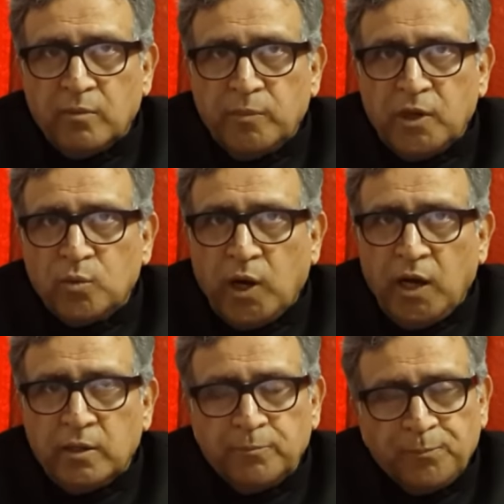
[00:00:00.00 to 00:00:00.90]

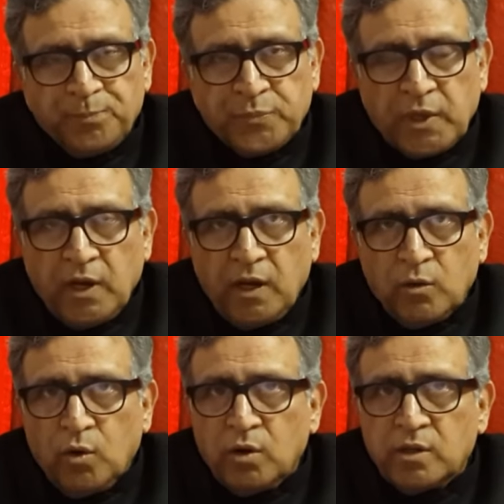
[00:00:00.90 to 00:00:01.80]
Meanwhile, an
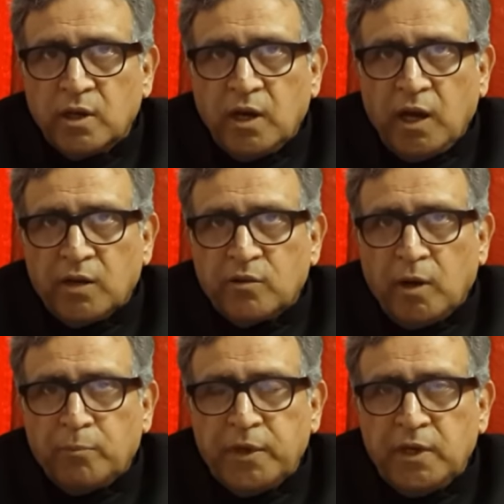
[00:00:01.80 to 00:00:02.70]
old and
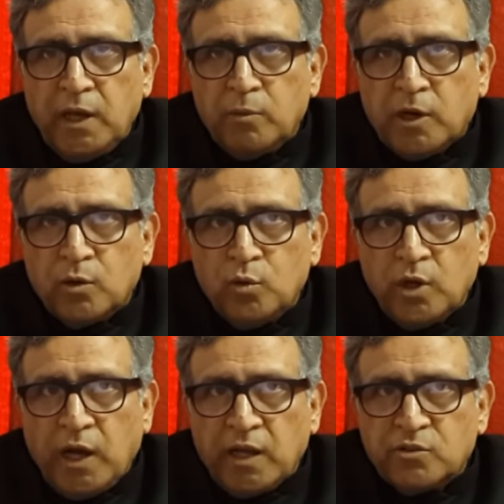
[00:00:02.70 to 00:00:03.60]
grumpy neighbor who
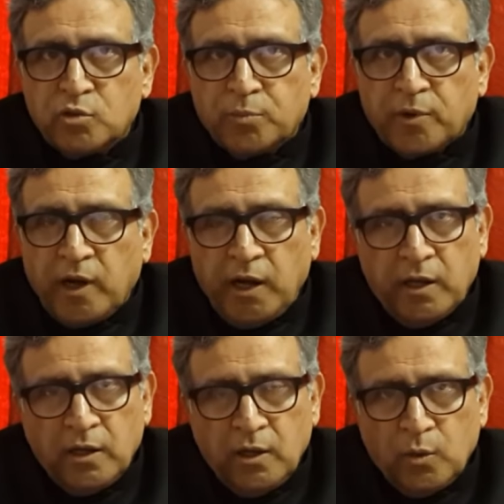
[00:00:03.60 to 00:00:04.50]
likes to
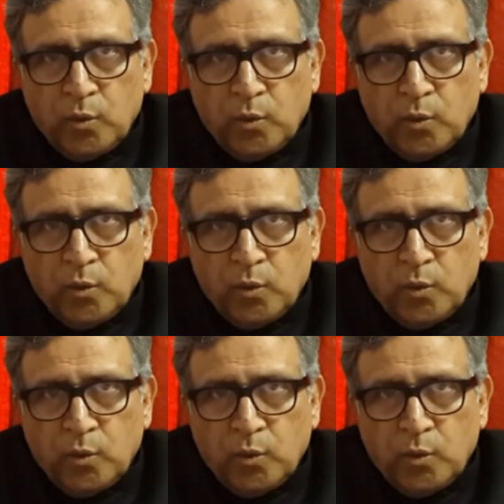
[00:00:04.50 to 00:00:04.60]
pry